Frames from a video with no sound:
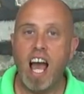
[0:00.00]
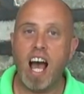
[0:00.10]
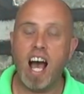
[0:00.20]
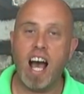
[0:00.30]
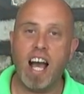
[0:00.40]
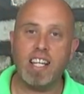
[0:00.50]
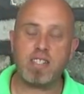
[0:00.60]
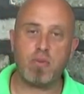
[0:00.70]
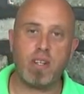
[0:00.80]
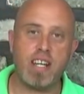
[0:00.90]
and
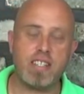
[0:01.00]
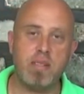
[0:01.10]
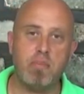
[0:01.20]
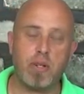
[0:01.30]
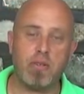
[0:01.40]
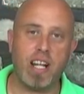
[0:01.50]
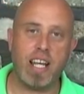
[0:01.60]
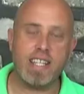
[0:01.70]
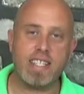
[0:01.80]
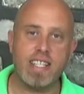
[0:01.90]
it's all RC model
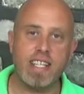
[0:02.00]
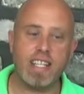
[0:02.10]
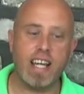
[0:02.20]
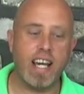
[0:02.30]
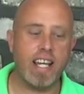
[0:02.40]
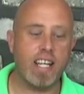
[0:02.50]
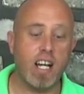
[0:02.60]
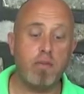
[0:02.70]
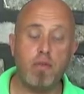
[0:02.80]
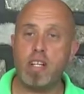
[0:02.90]
related, and
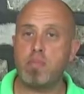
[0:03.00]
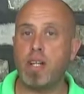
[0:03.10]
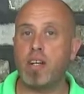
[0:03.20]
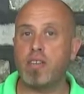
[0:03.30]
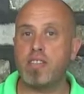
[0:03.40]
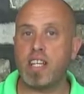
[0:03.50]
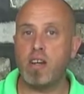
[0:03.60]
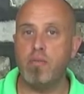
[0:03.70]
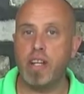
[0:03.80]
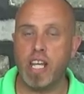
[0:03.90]
I thought I'd put it on a stick
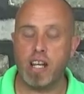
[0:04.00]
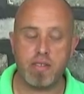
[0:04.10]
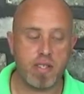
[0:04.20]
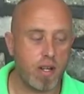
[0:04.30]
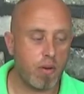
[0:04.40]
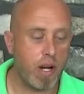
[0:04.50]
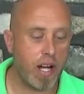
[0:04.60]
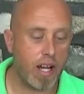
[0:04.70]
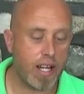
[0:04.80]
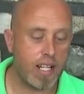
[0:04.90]
on video so
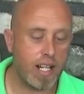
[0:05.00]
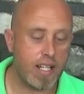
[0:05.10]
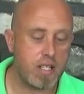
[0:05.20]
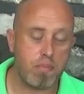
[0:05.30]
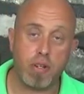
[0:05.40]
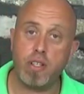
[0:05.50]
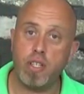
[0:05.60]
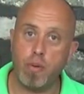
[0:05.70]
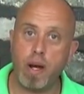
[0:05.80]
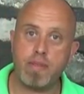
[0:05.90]
I can at least bring
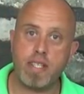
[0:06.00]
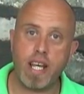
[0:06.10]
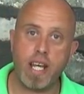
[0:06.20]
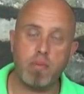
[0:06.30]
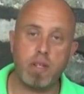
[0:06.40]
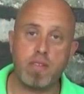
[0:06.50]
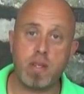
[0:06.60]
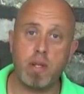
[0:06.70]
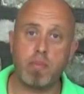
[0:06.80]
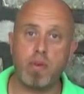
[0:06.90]
you up to date with
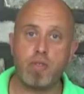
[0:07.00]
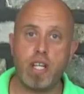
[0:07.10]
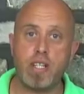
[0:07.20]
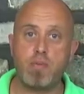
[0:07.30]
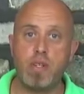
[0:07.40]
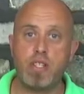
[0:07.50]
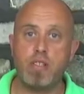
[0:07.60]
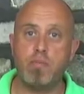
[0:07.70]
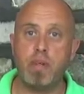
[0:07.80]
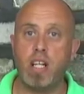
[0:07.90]
some of the projects which
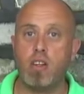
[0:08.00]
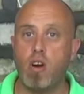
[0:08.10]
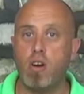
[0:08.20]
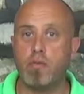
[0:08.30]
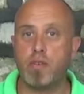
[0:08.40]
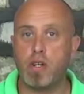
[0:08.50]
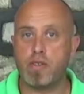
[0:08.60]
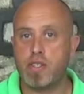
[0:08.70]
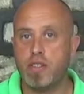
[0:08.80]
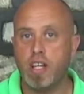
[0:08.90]
have been long
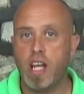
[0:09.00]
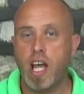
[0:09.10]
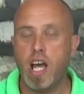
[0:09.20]
forgotten